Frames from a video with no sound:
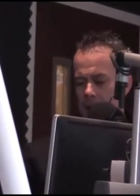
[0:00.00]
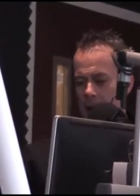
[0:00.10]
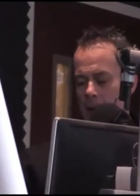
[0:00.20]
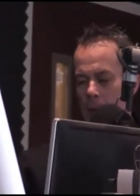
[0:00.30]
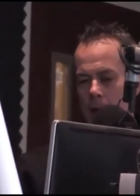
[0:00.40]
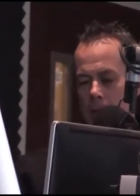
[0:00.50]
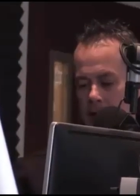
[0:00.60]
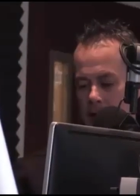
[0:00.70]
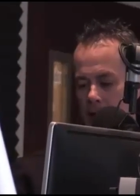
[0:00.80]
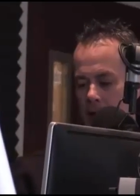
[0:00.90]
Yeah, we wanted
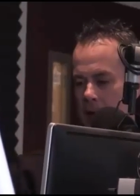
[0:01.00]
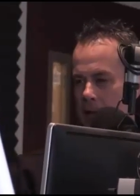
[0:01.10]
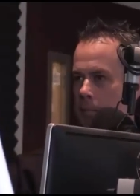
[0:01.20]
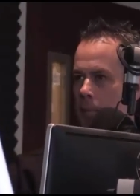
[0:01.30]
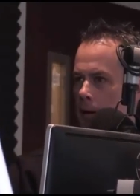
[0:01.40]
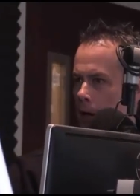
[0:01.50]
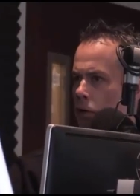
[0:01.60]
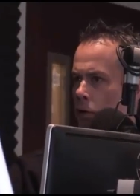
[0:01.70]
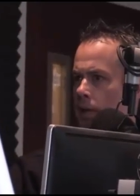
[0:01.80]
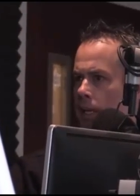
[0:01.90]
because you're are
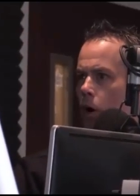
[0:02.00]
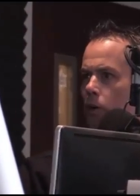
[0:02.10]
you the